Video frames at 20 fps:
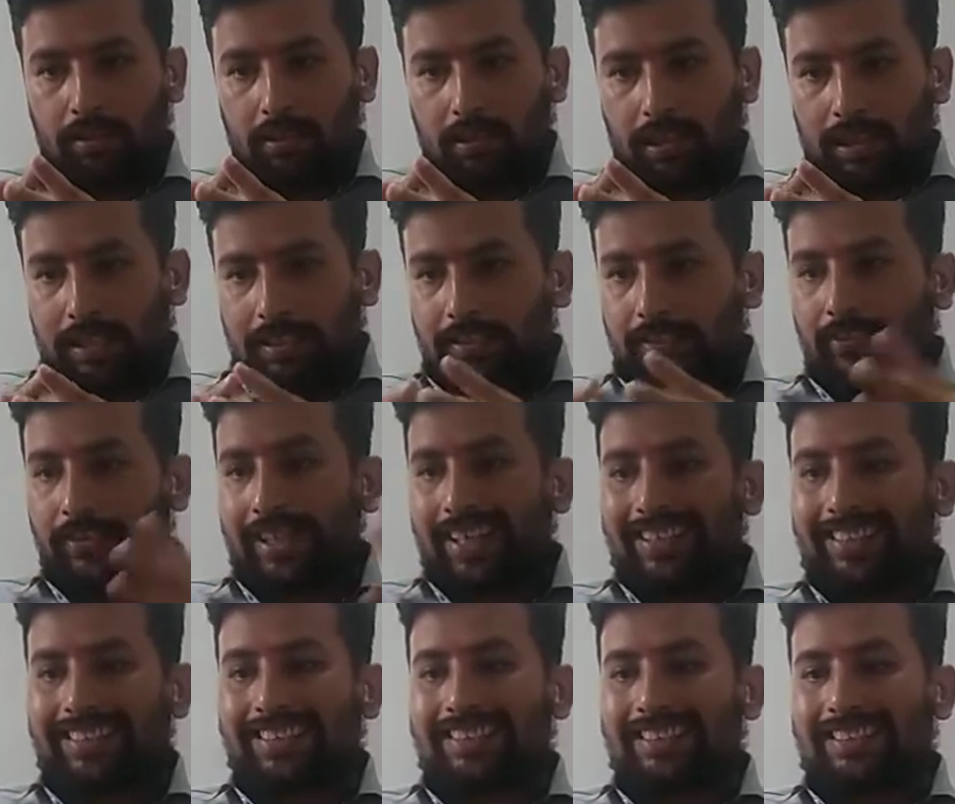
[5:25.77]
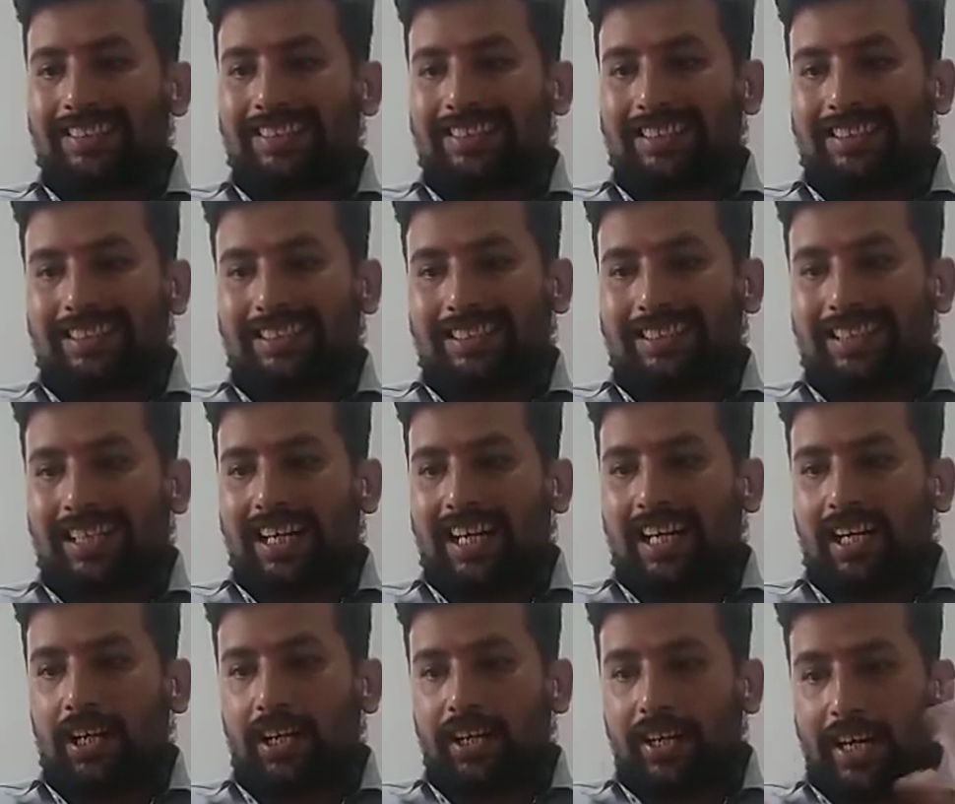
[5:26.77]
and the reactants
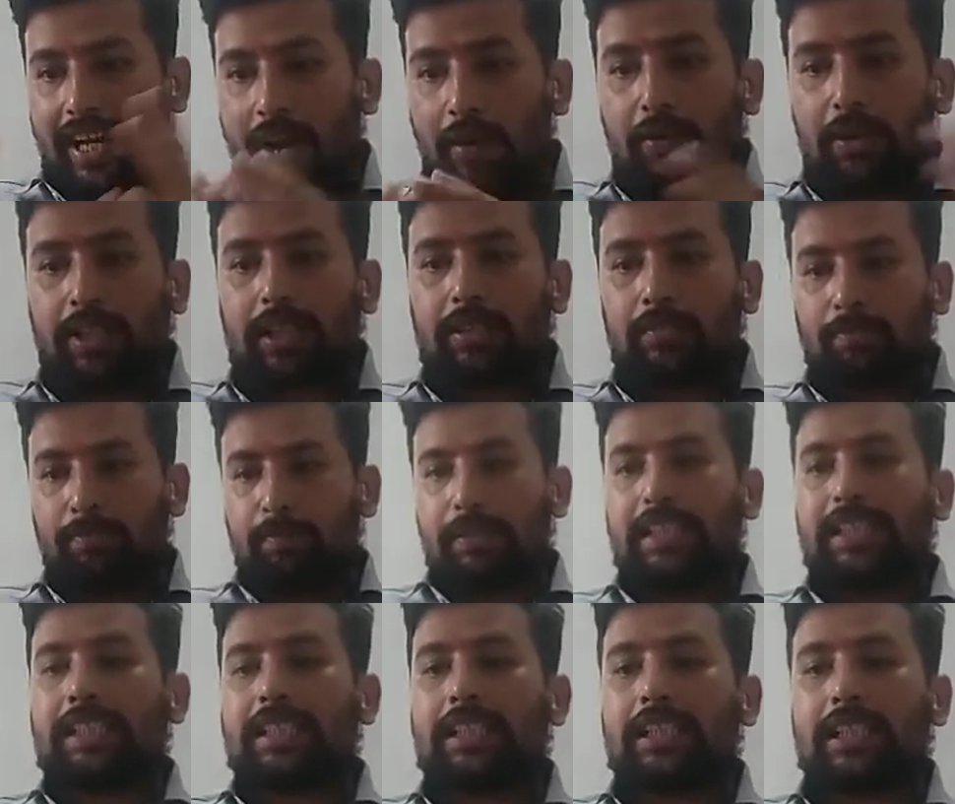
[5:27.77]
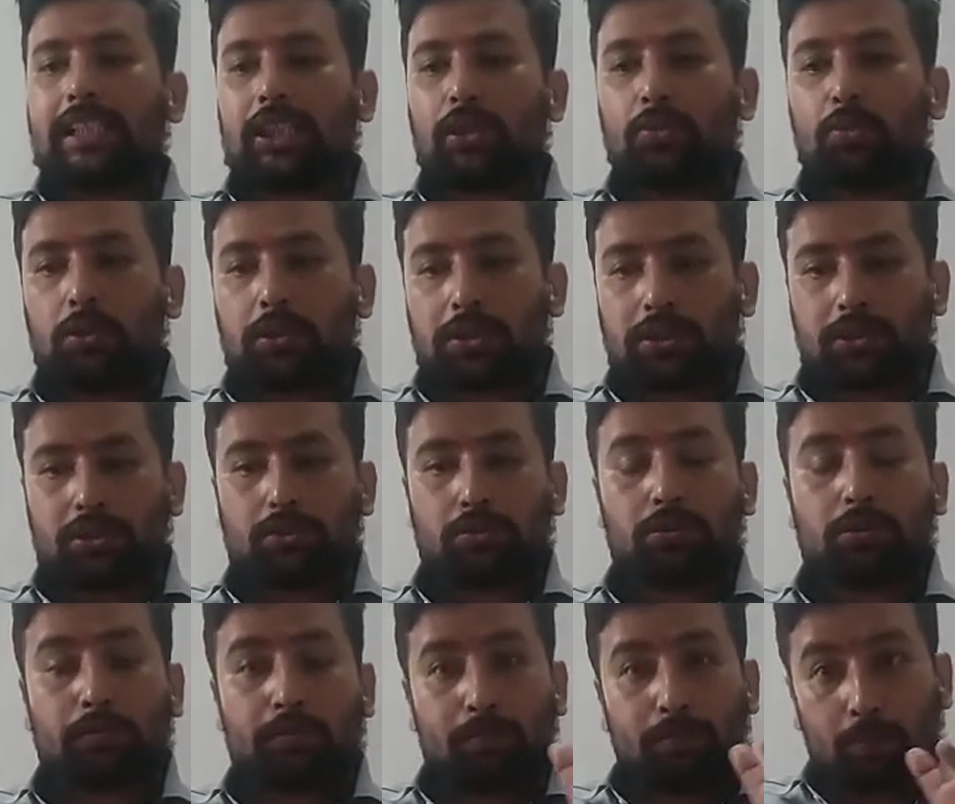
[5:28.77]
are never completely converted
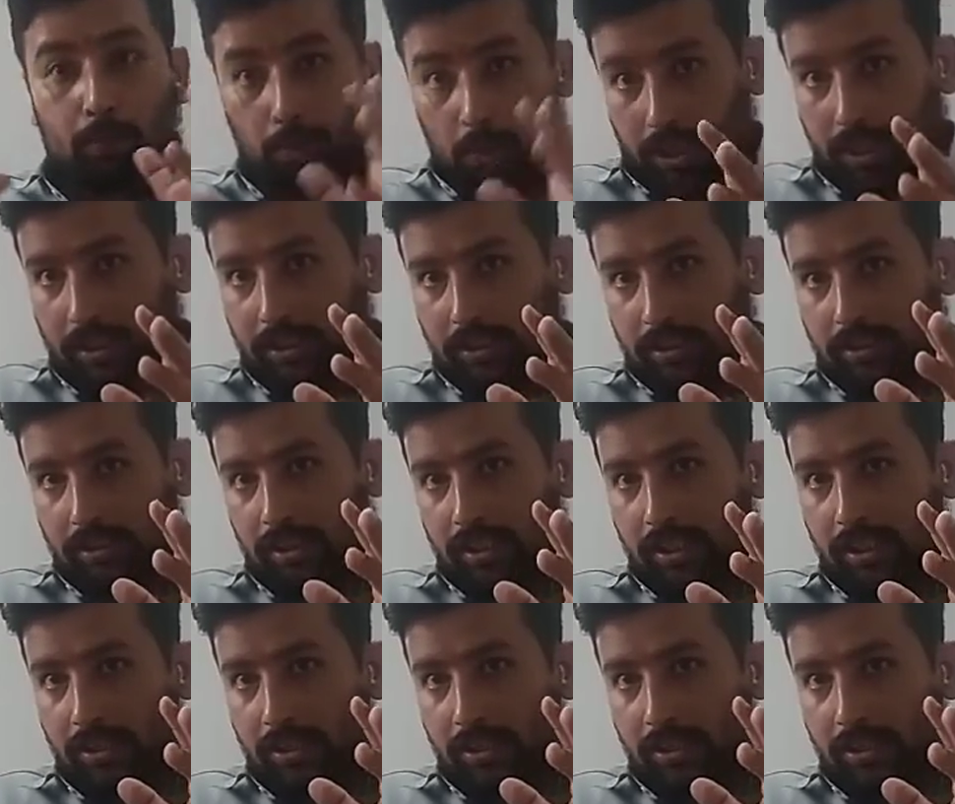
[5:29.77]
into the products.